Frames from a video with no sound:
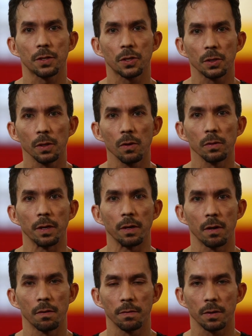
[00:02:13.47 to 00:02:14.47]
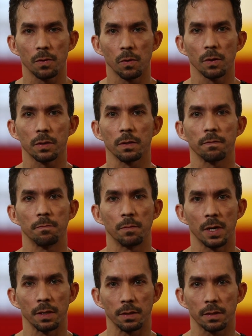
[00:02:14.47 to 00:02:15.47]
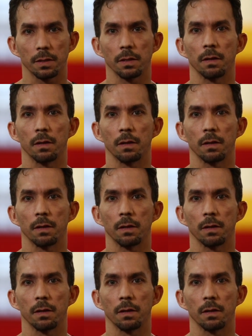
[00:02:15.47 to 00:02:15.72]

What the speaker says: slowly over the course of months